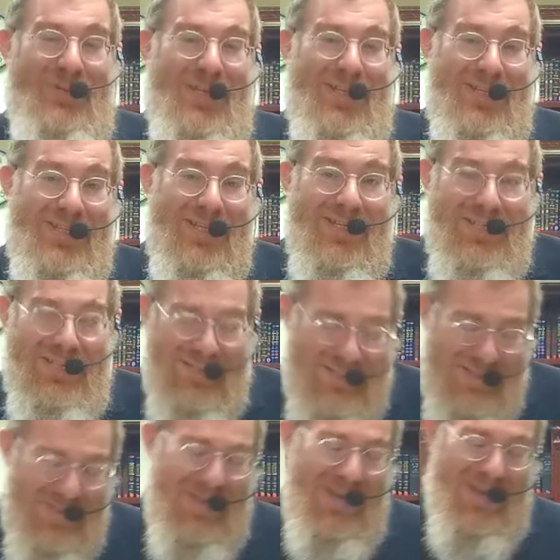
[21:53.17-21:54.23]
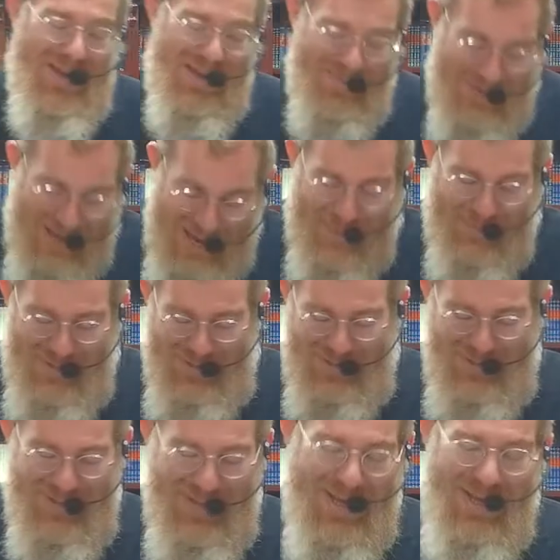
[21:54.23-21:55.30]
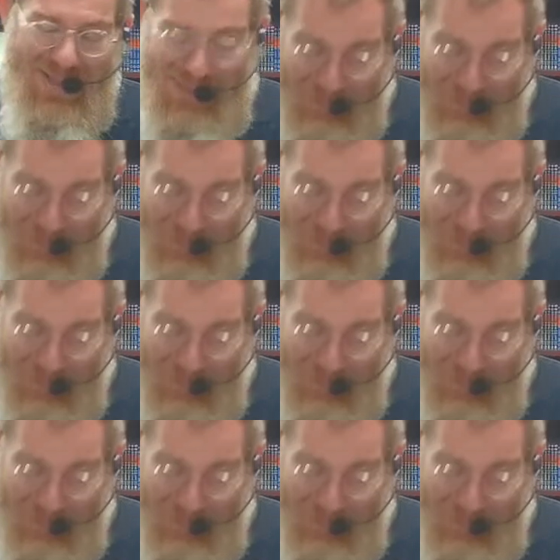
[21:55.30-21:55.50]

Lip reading: that exists, perhaps the